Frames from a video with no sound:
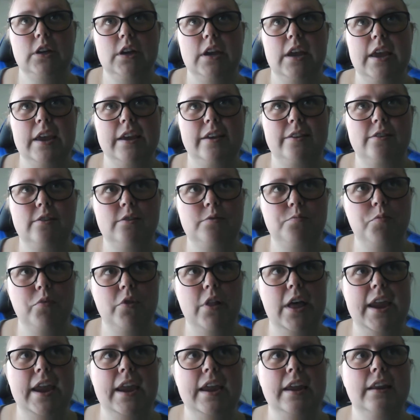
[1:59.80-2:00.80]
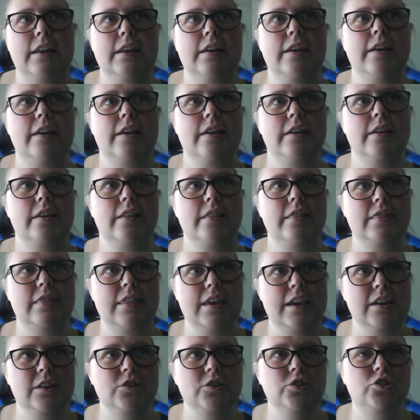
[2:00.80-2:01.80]
explain
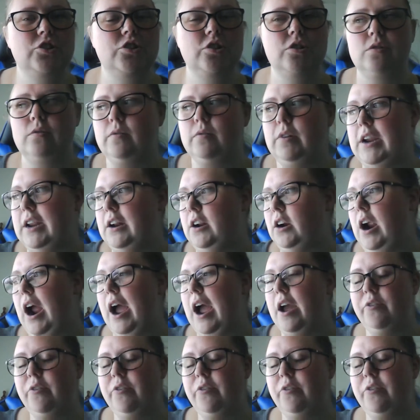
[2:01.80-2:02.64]
things to the reader. I